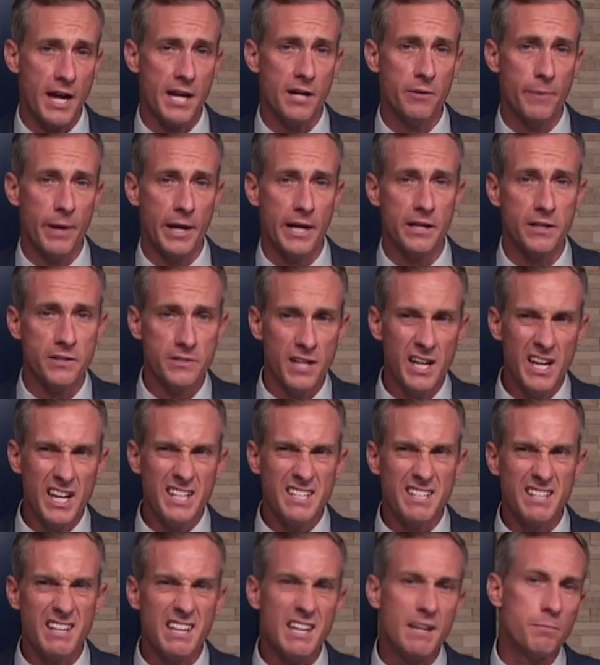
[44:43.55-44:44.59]
diuretics,
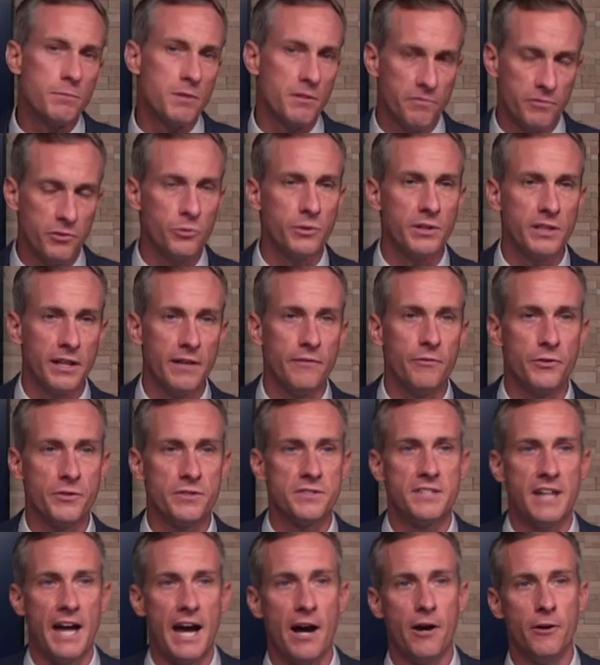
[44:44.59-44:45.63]
to keep the fluid
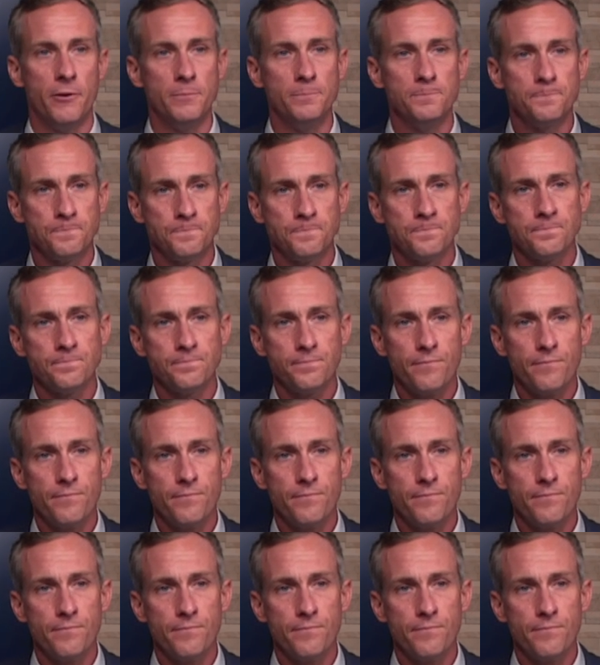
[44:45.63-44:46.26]
levels down.